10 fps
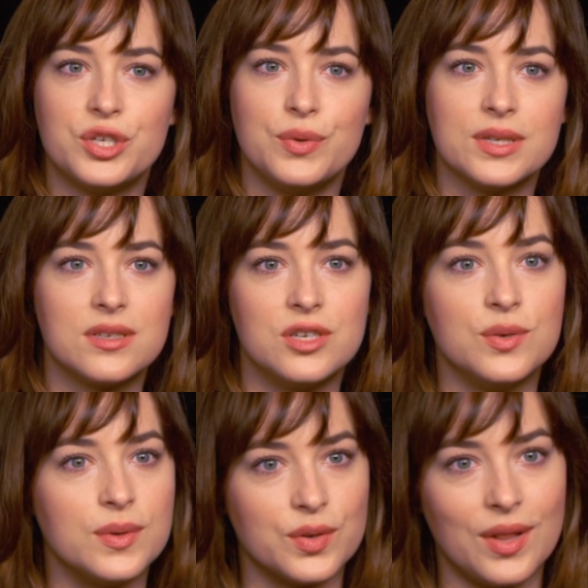what she wants to
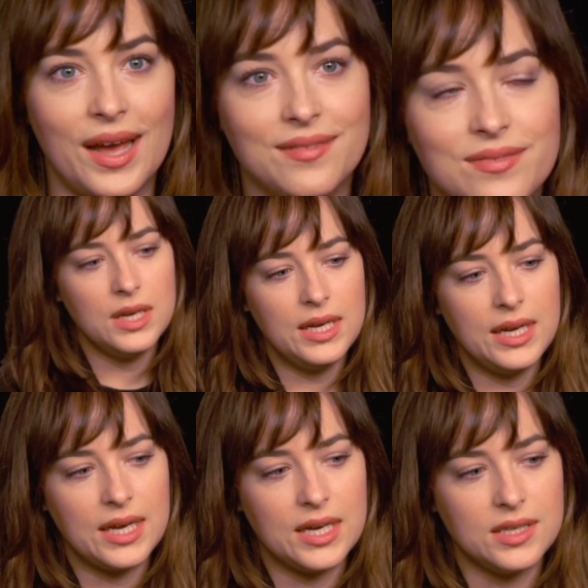do with her life.
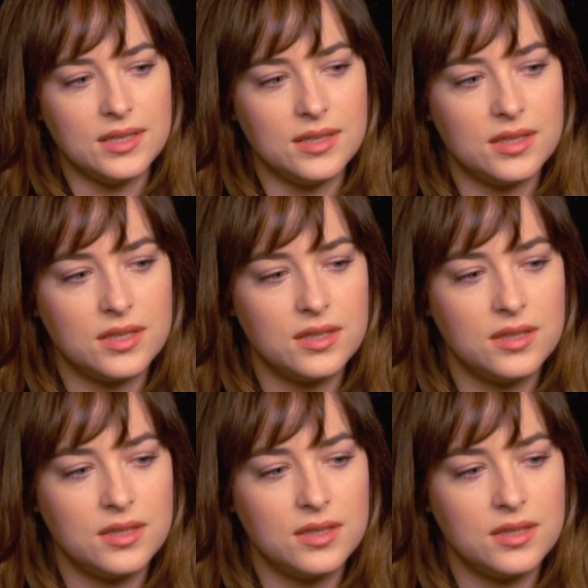And